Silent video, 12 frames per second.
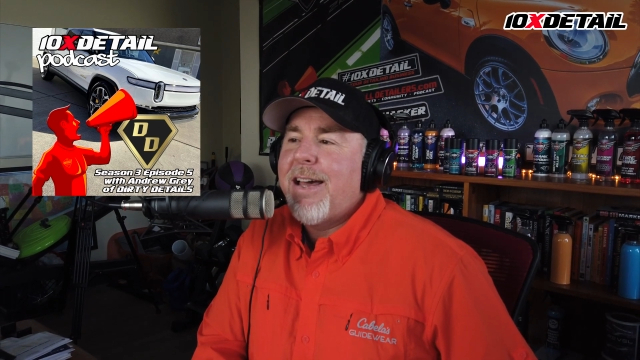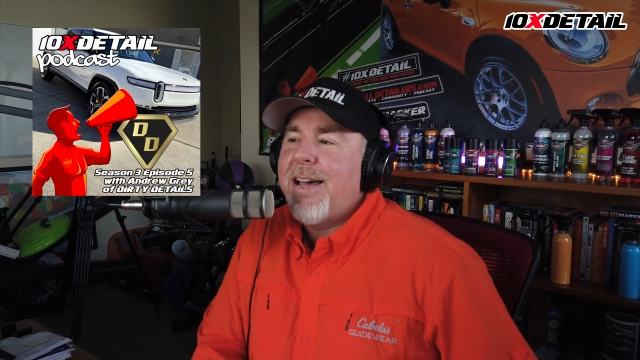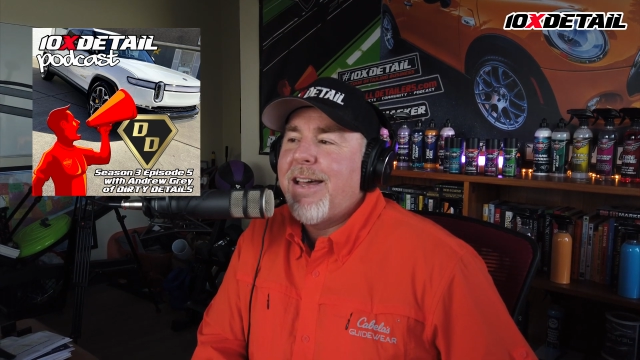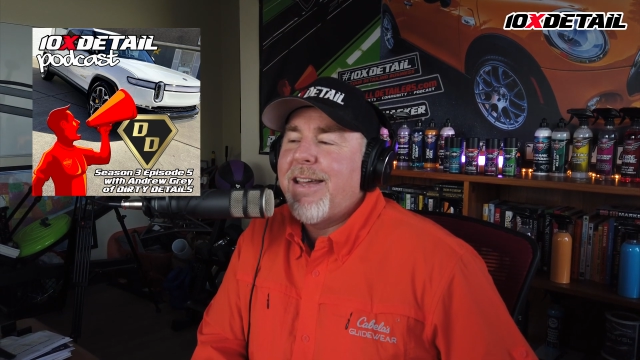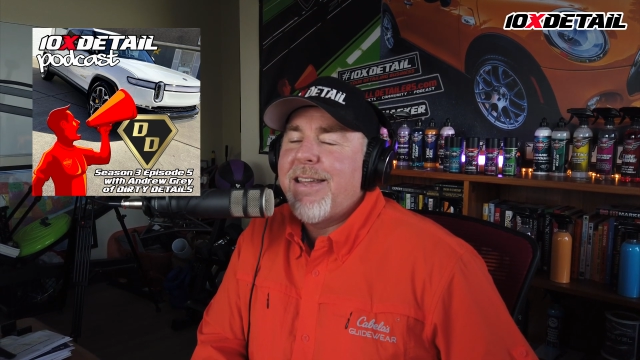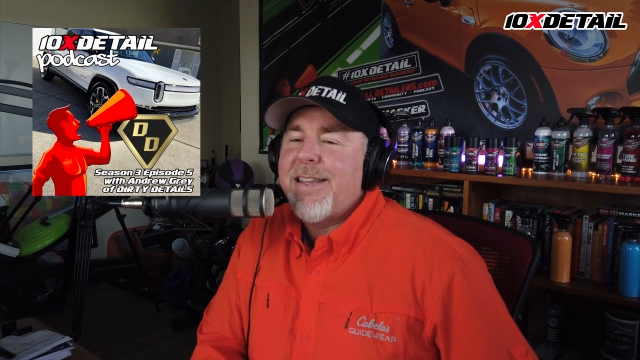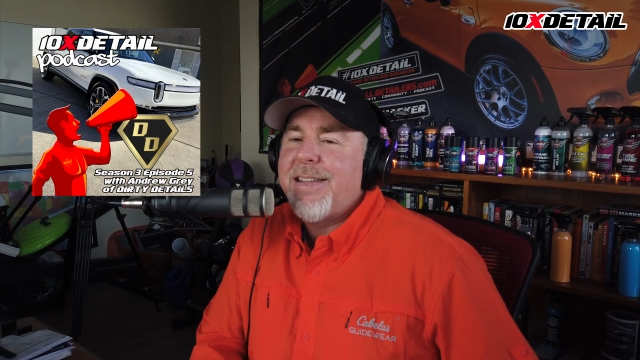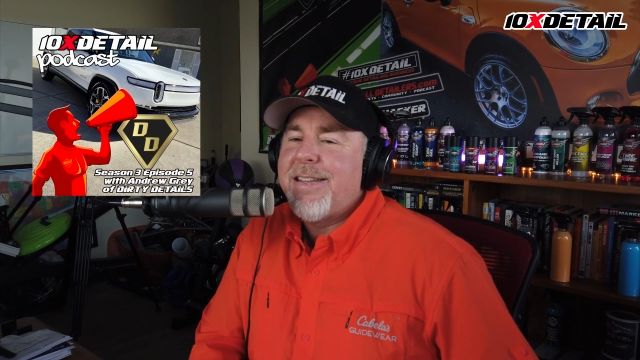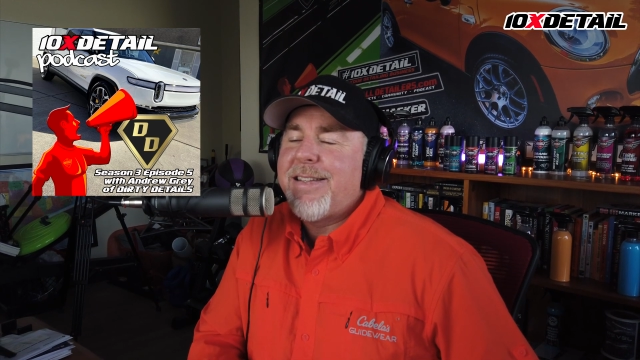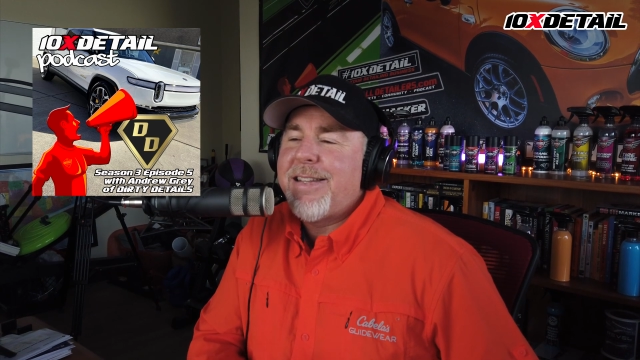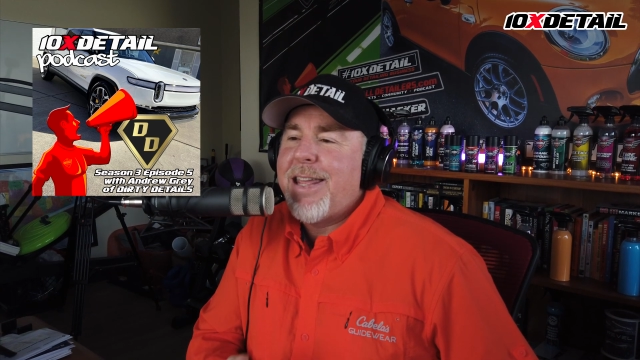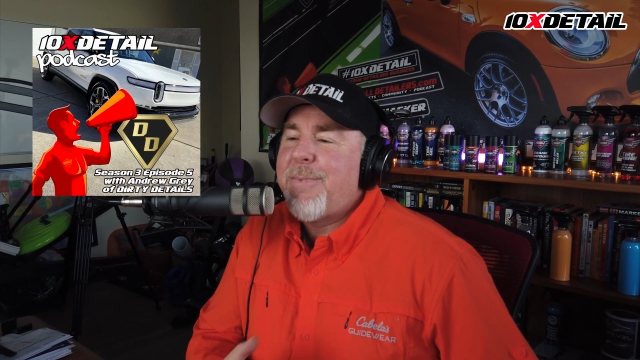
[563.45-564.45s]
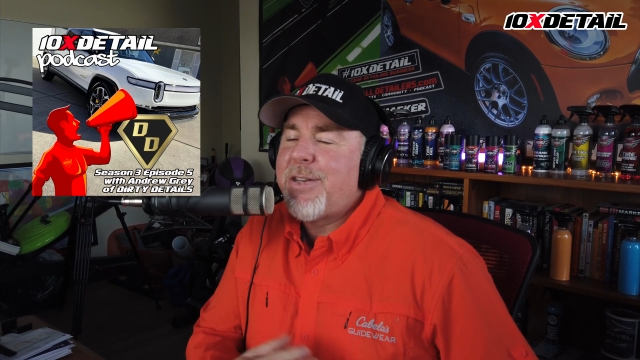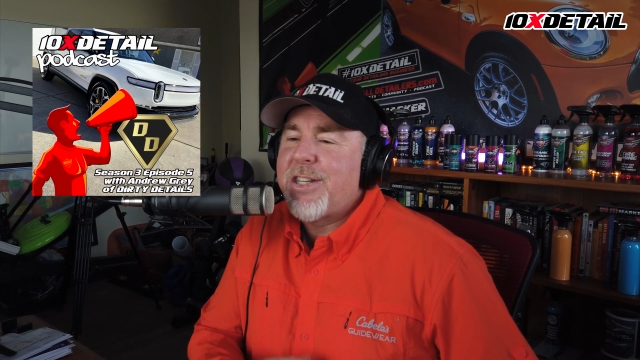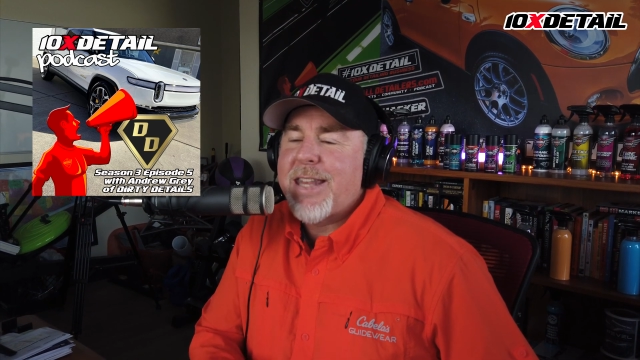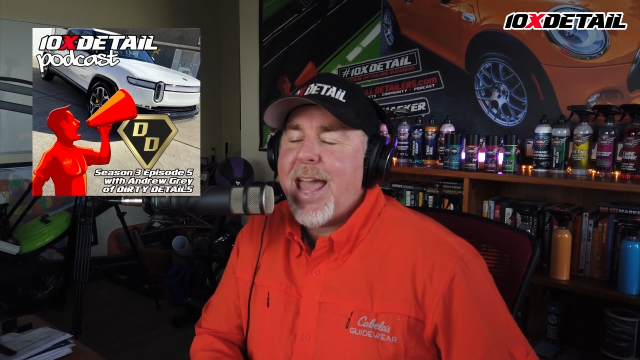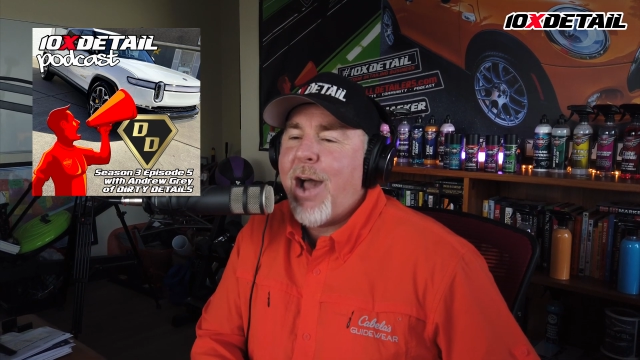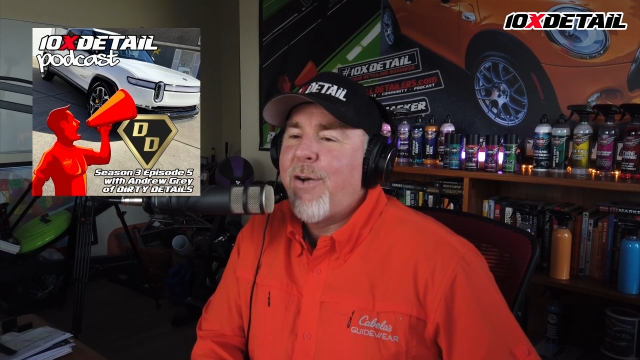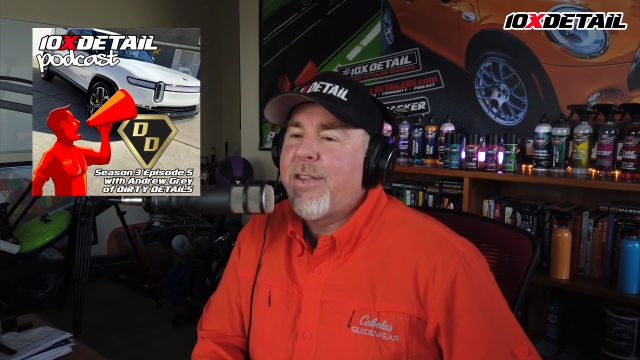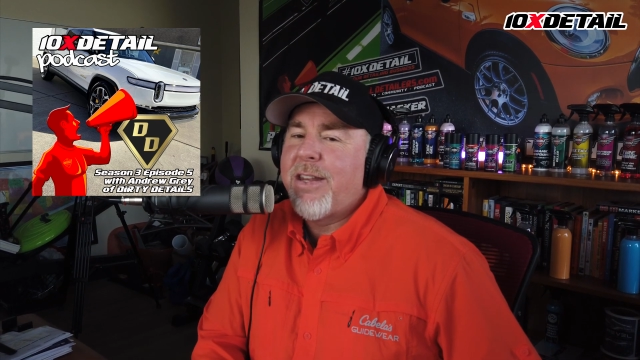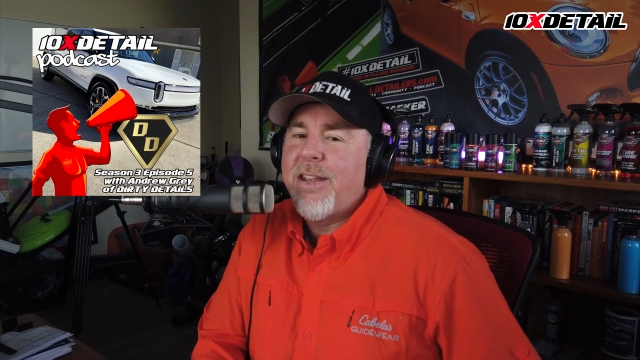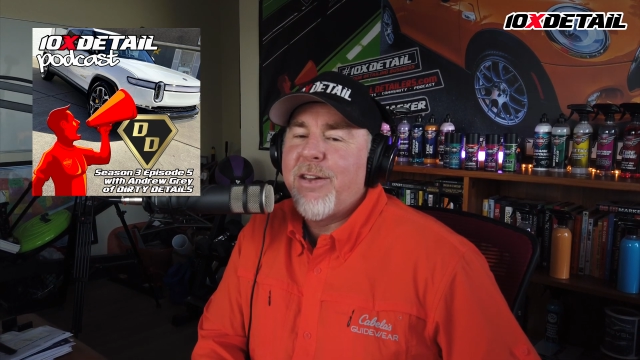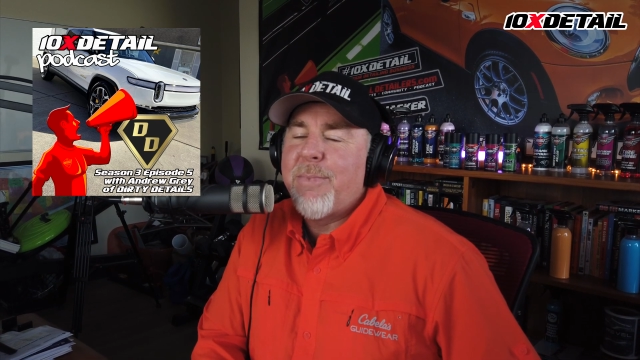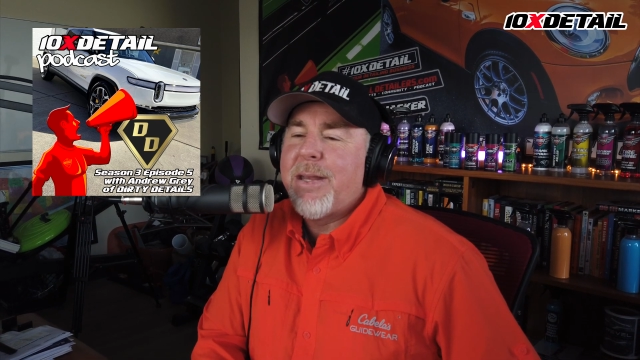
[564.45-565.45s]
they just
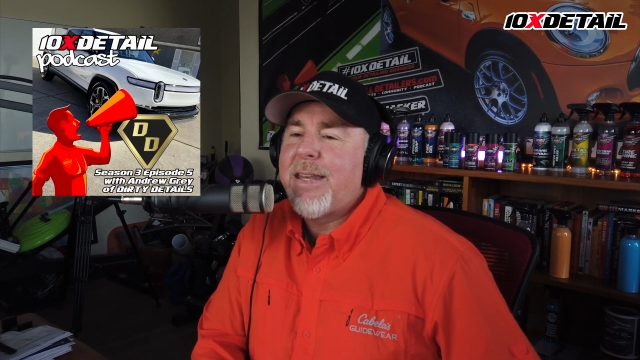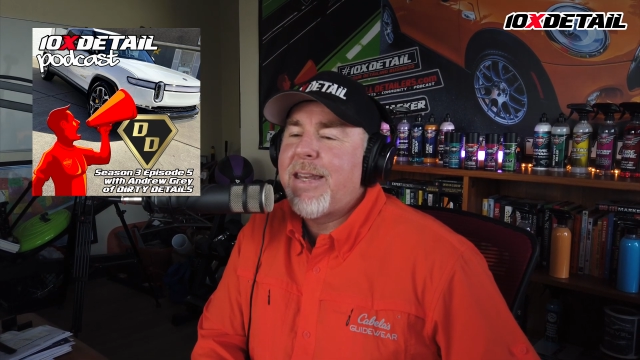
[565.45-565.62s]
hounded him,